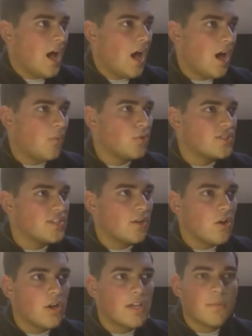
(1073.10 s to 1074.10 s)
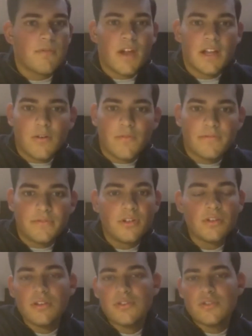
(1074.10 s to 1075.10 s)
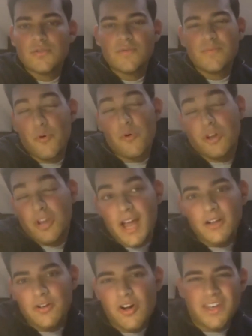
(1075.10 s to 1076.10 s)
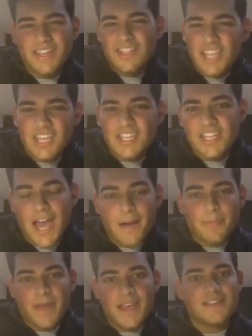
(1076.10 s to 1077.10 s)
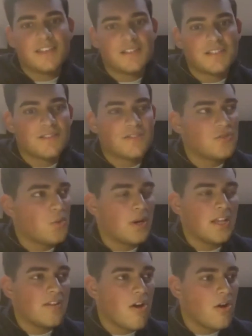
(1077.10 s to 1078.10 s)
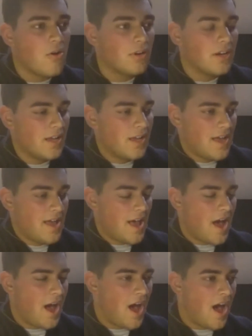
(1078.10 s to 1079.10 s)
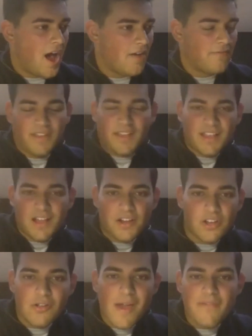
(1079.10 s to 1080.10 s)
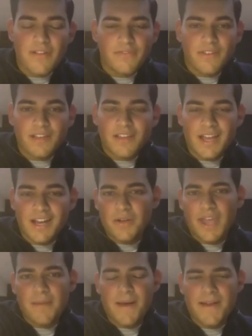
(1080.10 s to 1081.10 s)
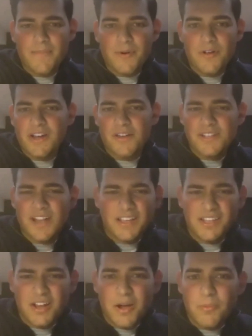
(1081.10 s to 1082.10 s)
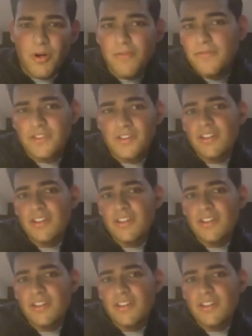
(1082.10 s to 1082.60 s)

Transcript: wouldn't say cocky, but very confident, borderline cocky, cheeky chap, Essex 20-year-old, thinking I knew everything. And I came out of the process and I was like, I'm confident,